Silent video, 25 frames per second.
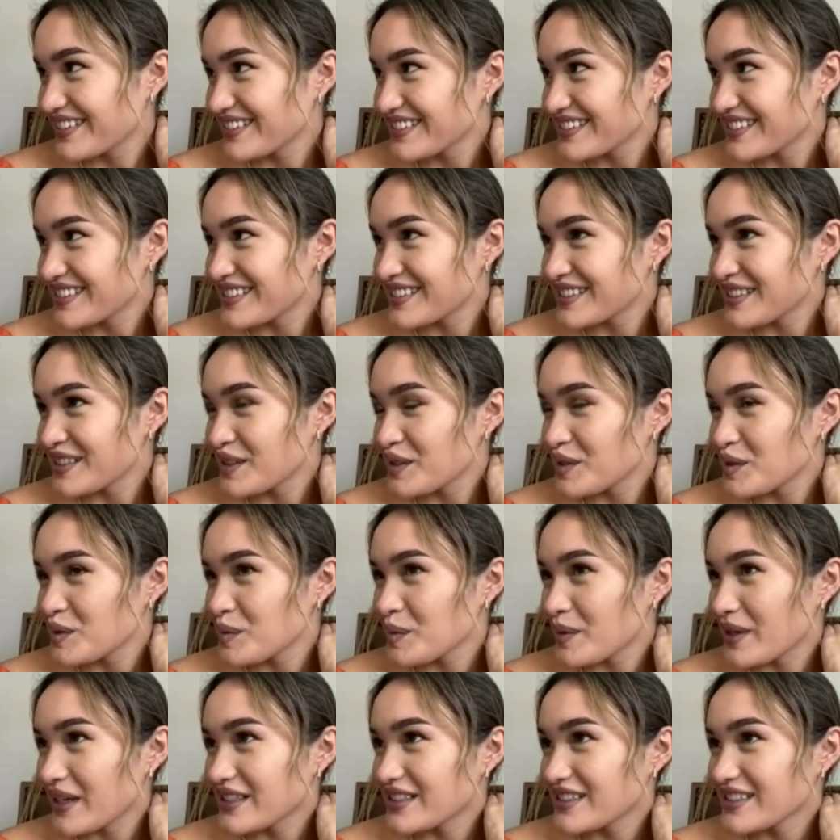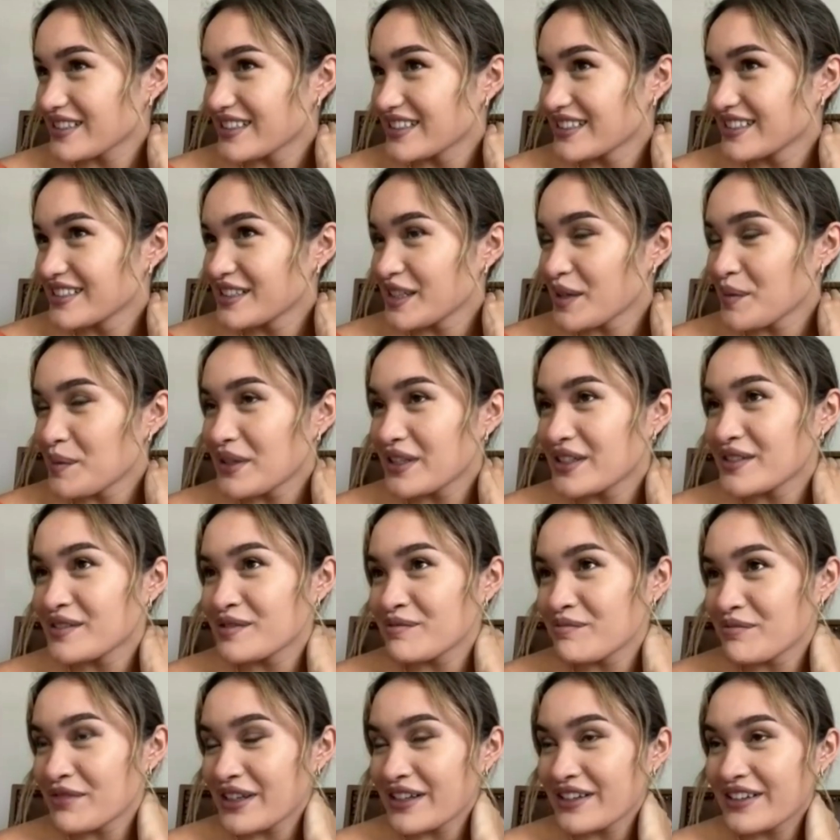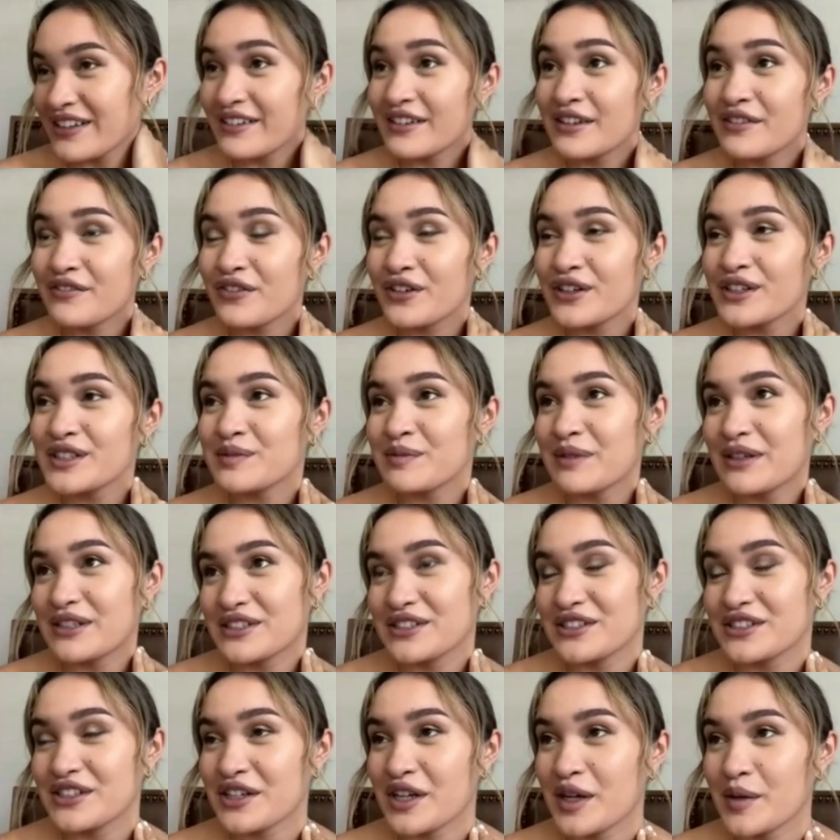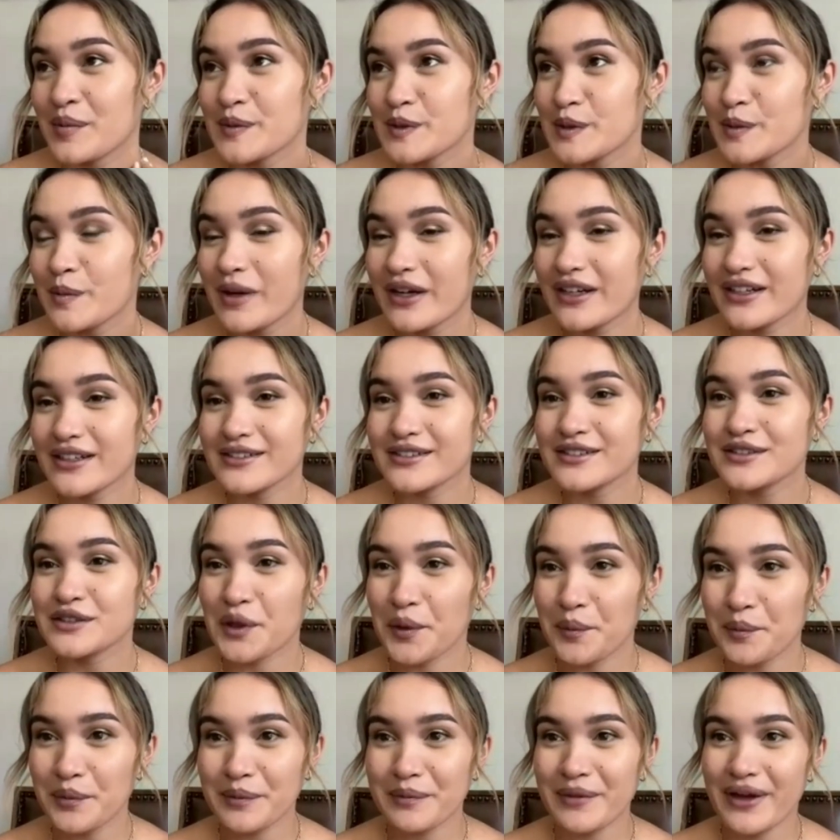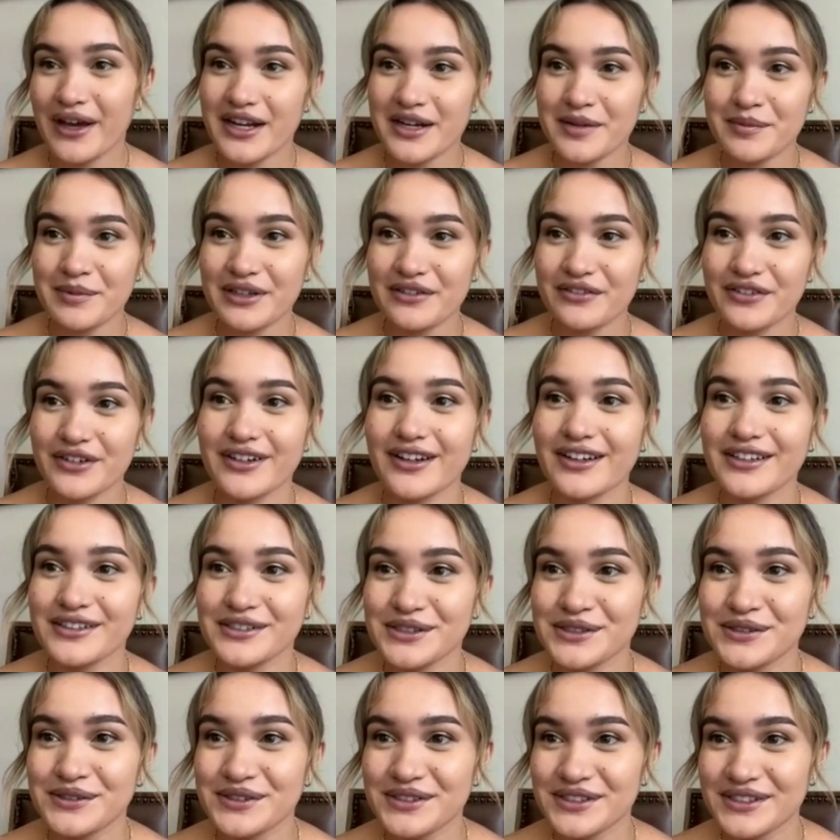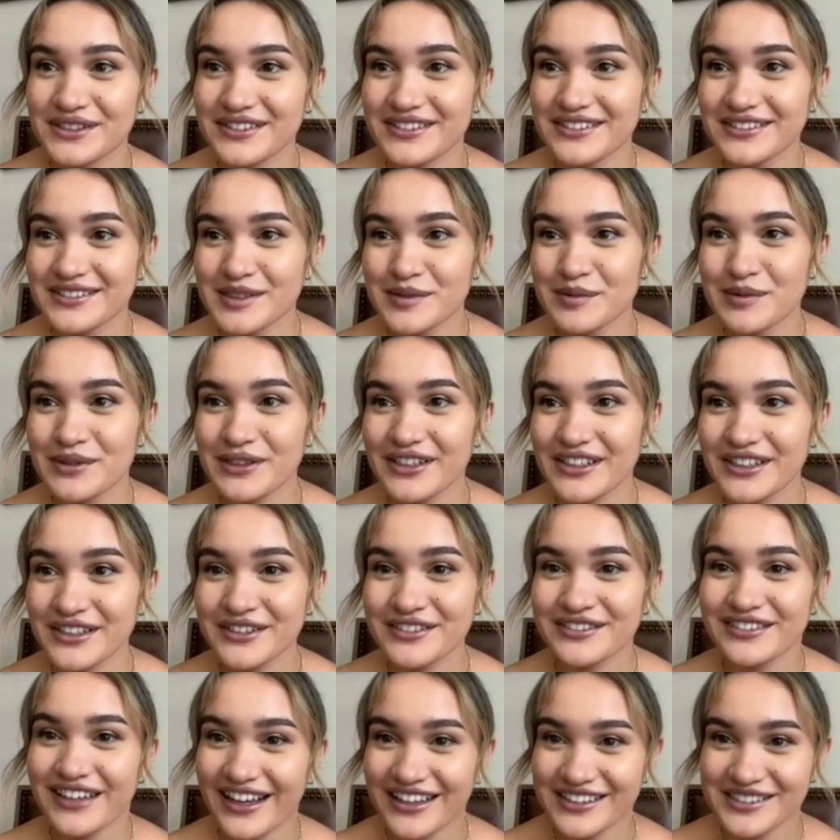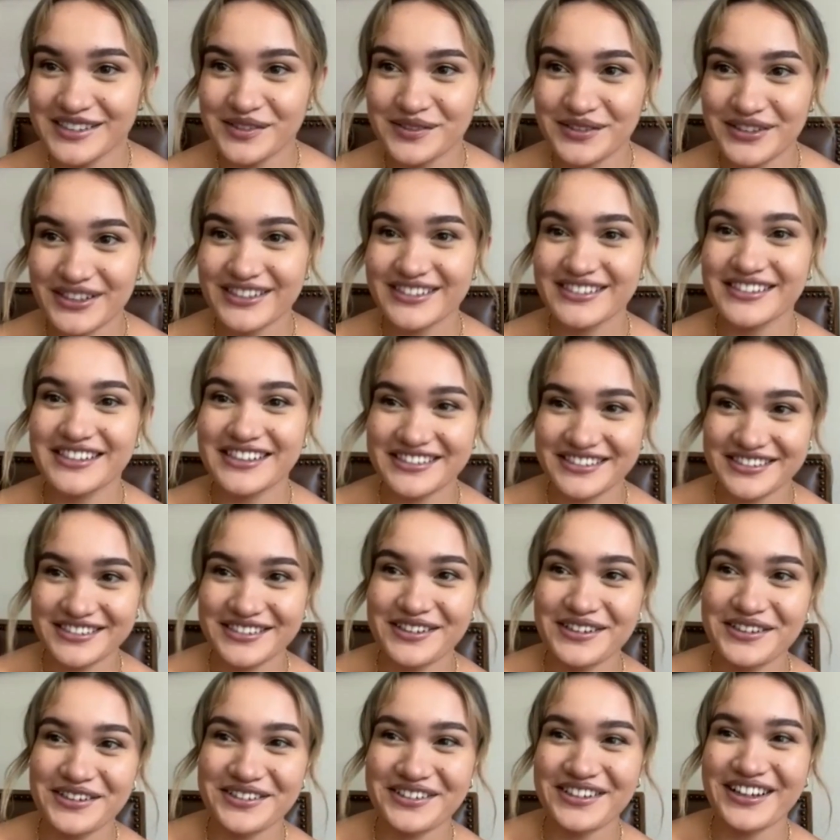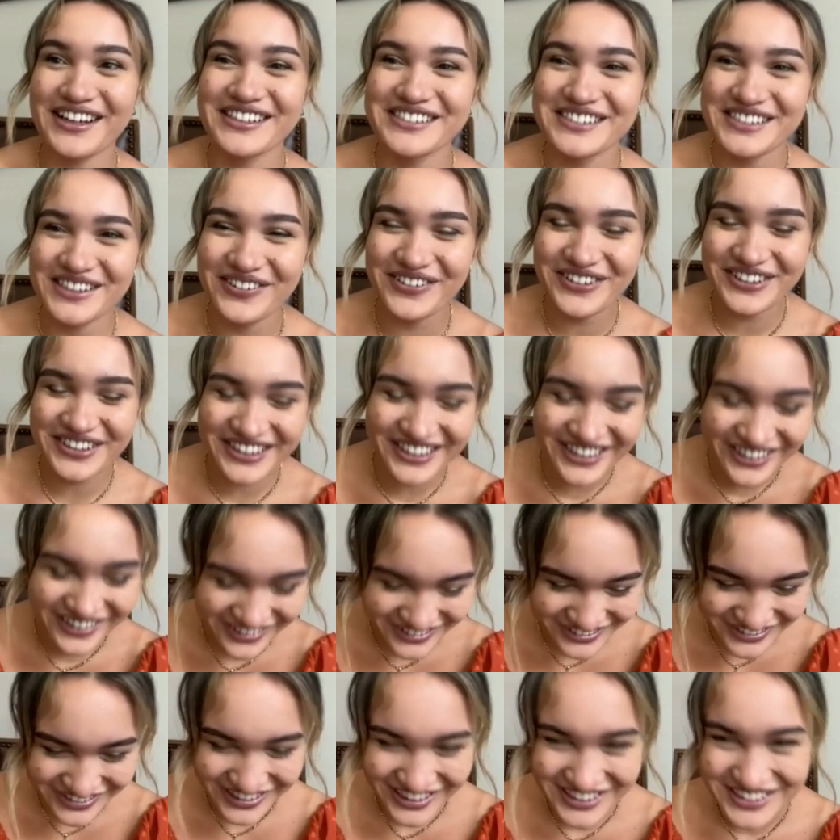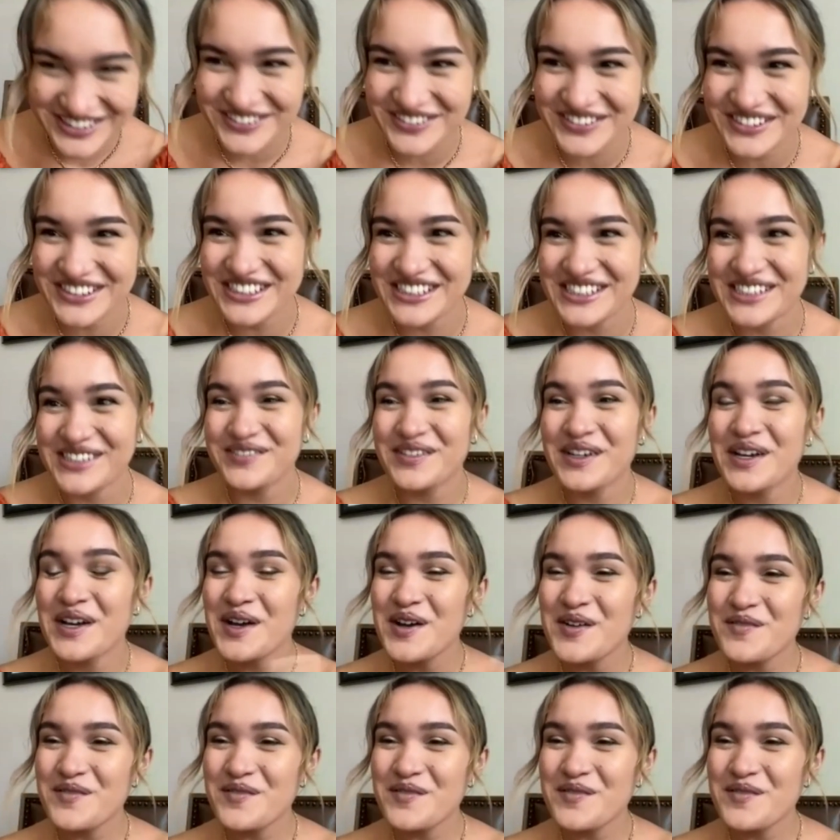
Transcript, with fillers: single message. I mean, the first message that comes to mind is don't be mad at me for not choosing to be your last ever contestant on your last ever on your last ever team.